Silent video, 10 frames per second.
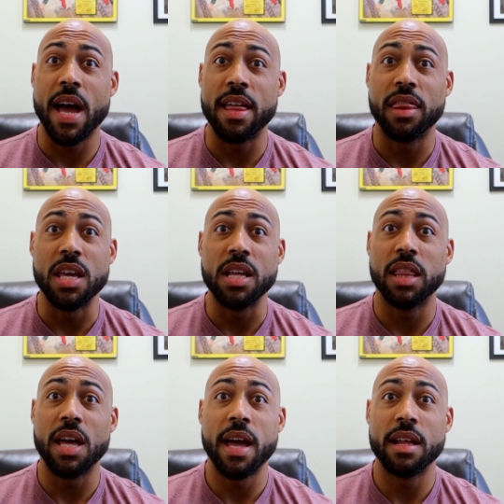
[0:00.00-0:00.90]
I
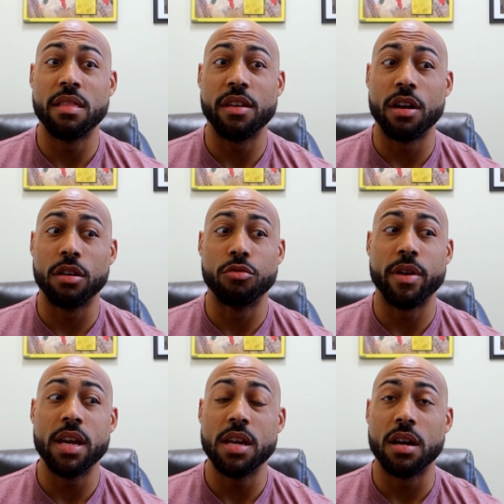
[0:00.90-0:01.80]
think that they're a
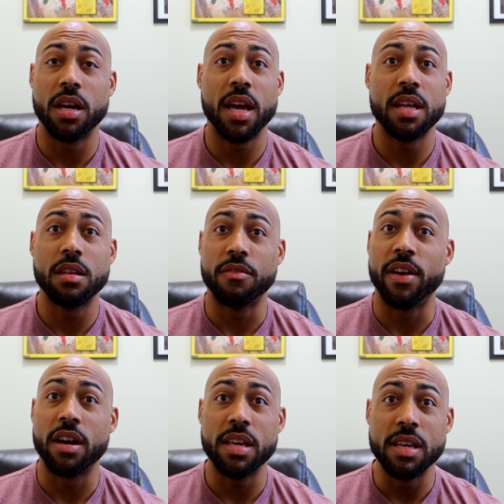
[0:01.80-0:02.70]
great hearing aid. They're
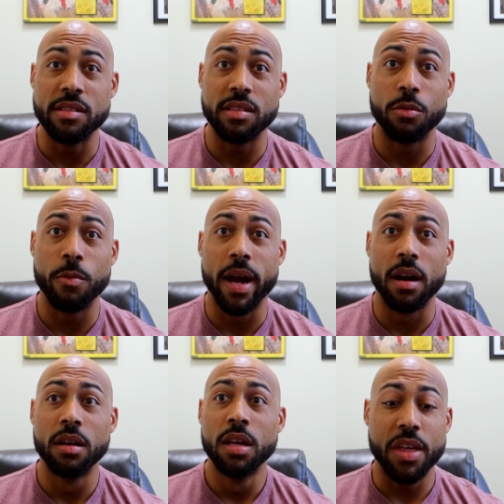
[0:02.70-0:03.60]
very easy to
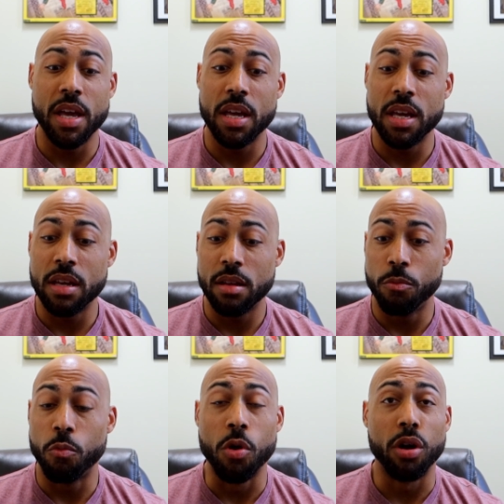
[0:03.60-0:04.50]
wear. They
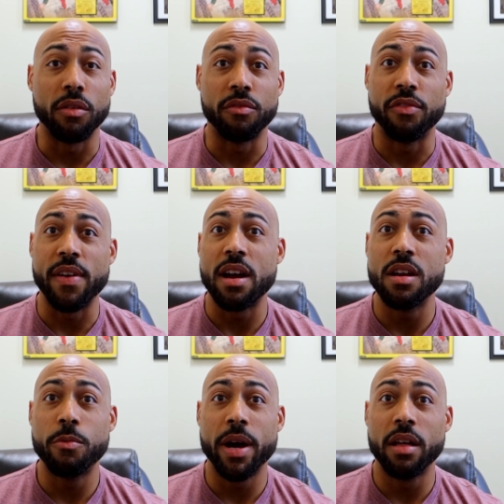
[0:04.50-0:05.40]
work
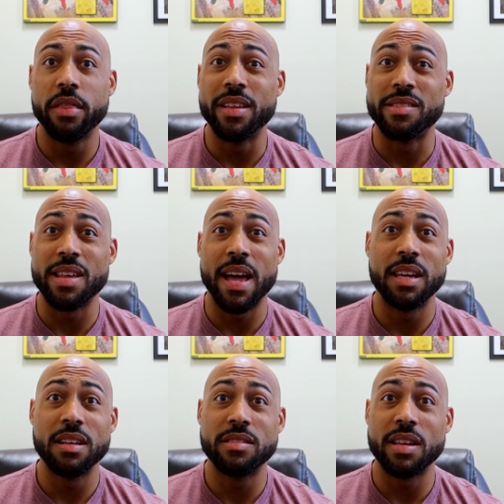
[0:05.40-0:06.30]
very well. The
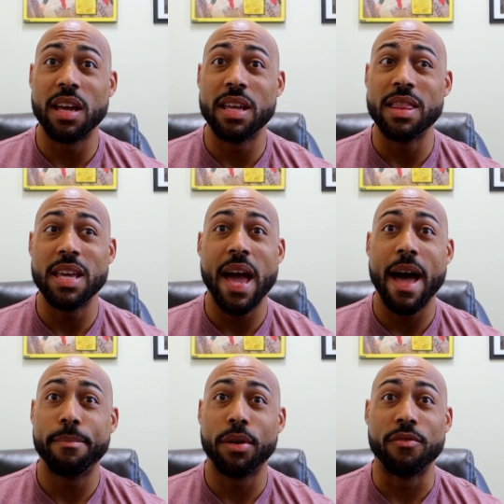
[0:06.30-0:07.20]
settings in the
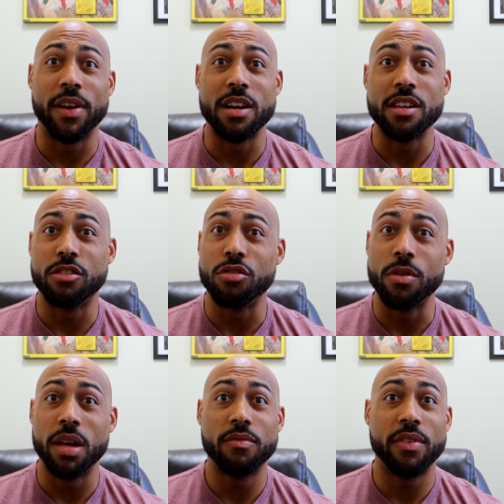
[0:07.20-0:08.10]
app are very
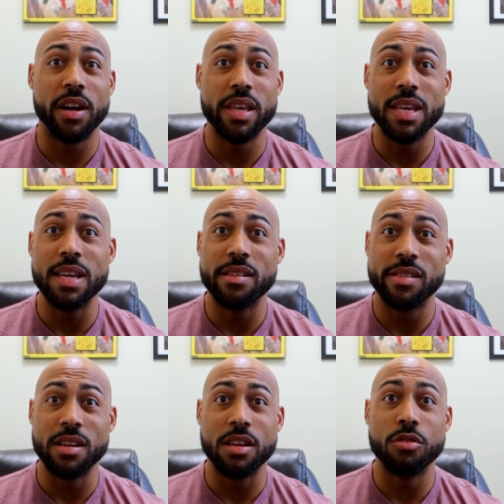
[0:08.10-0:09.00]
intuitive, very
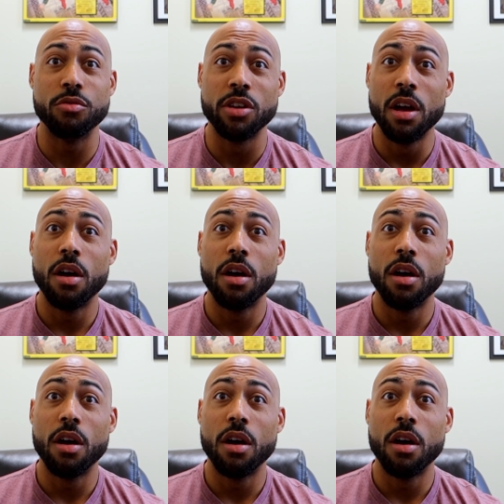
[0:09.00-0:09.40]
easy to use.